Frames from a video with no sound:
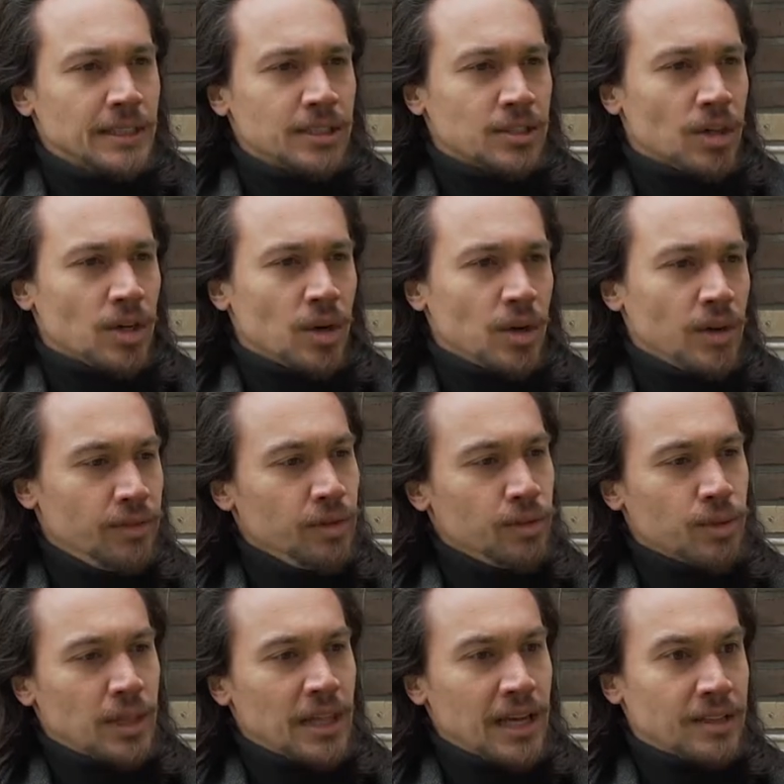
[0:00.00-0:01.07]
So, if
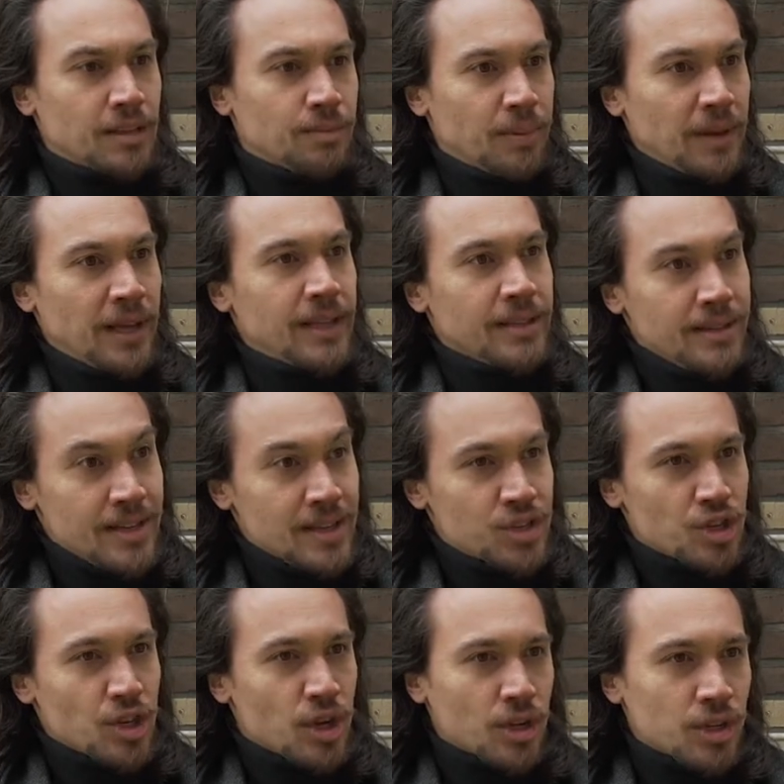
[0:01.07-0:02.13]
you would like to play this
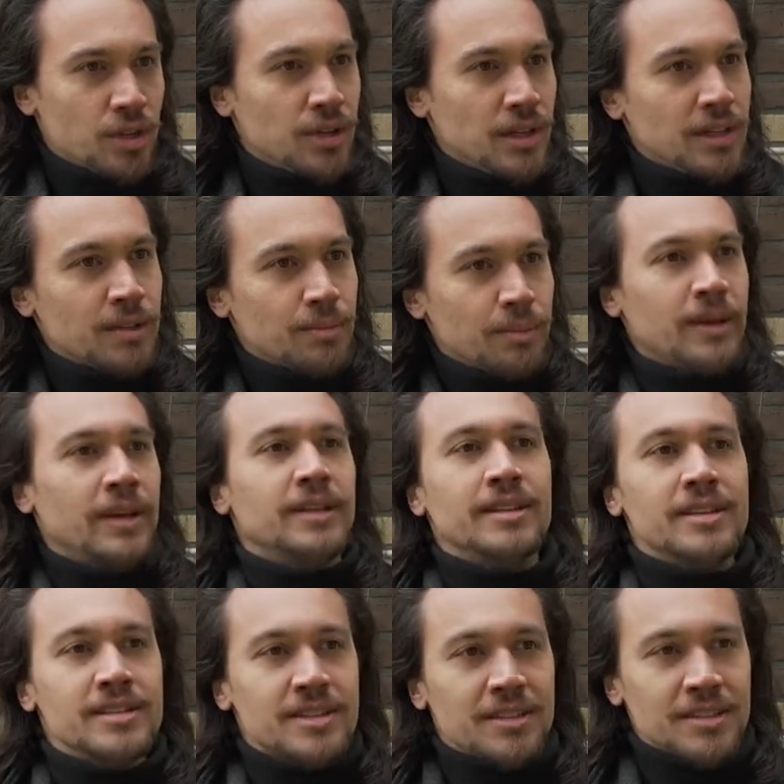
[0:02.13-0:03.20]
song, you need to play
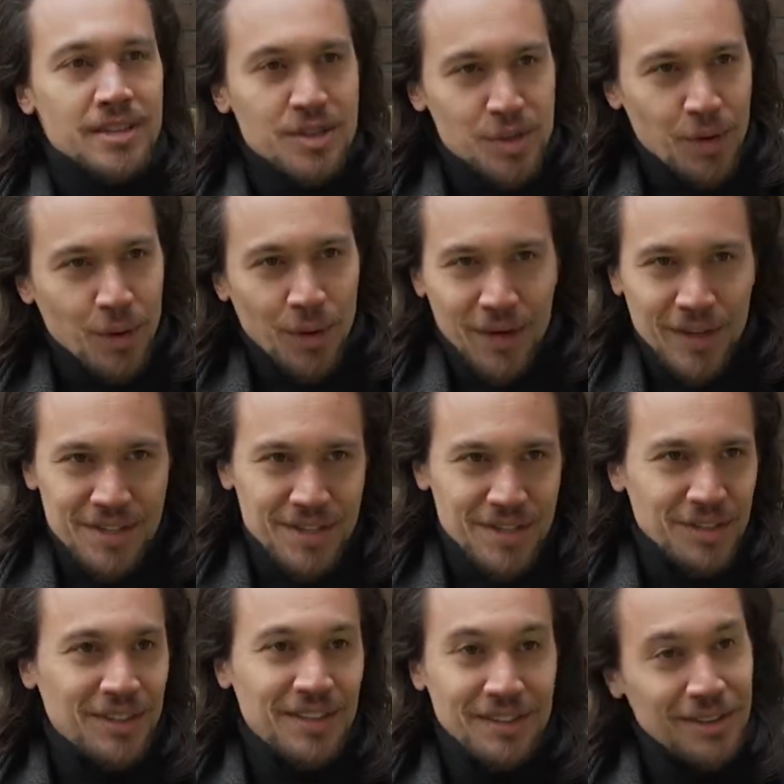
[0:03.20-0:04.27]
these and these
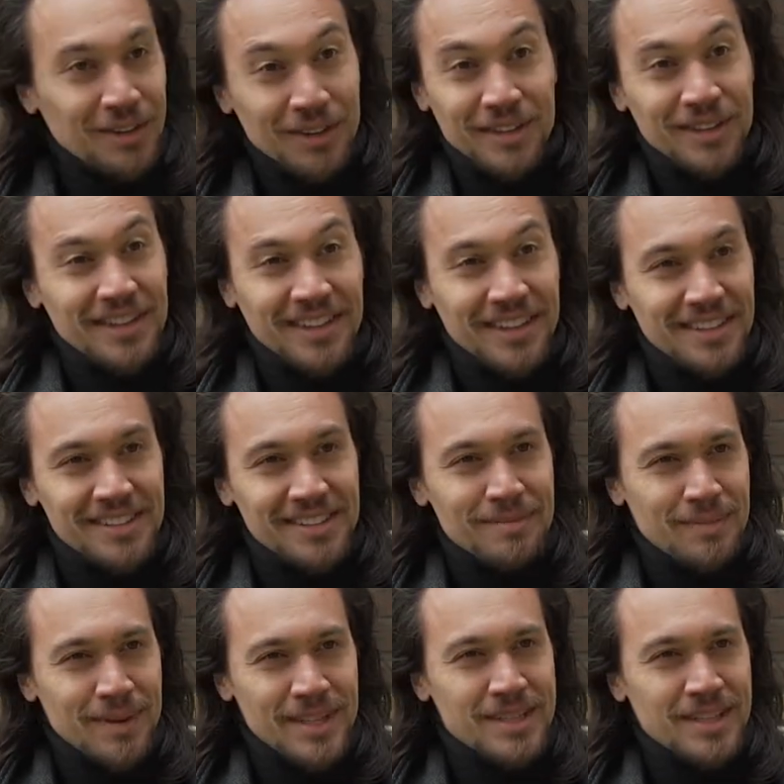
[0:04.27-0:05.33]
chords. You need to learn that
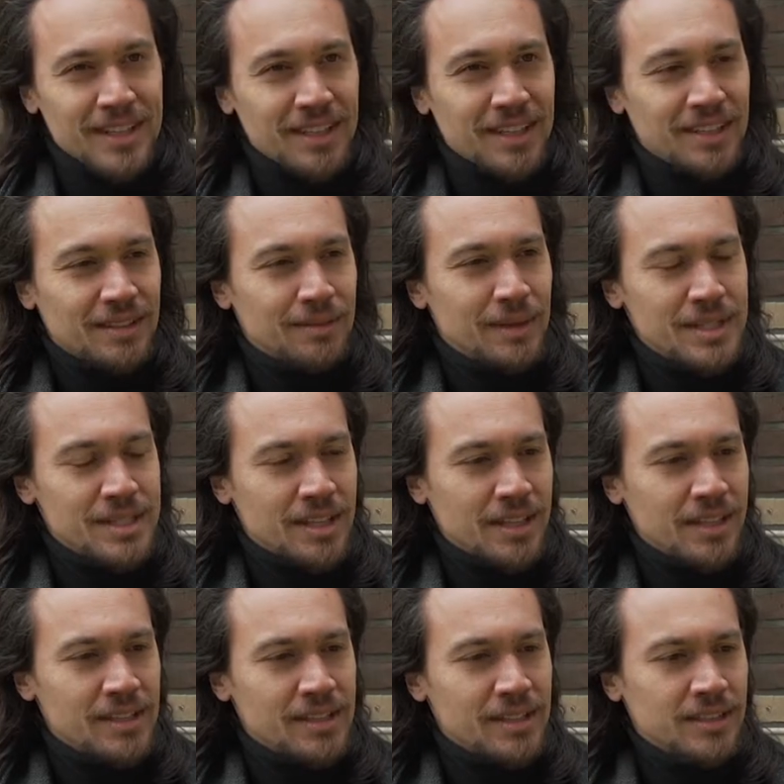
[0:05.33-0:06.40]
basic
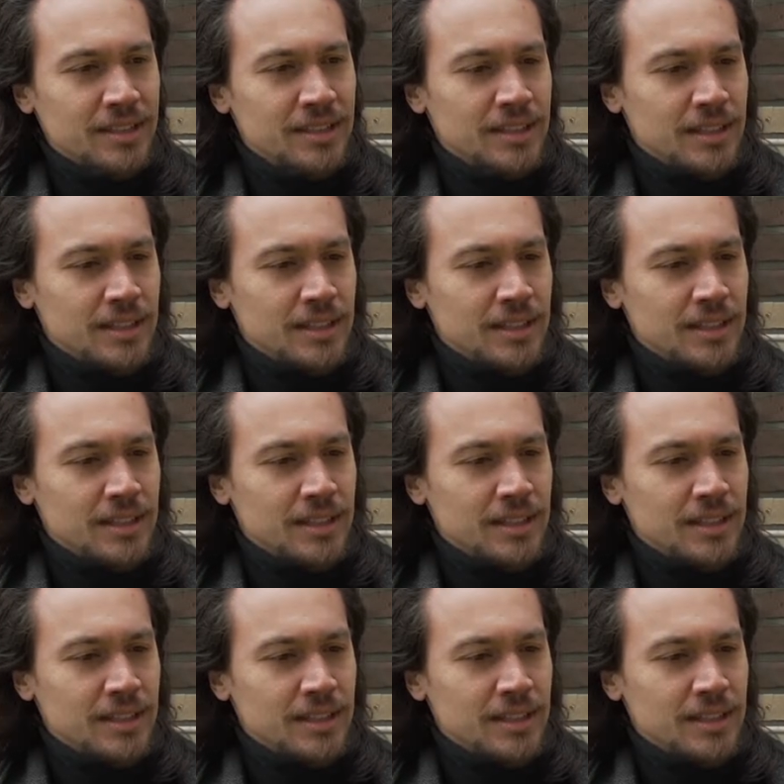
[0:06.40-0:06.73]
things.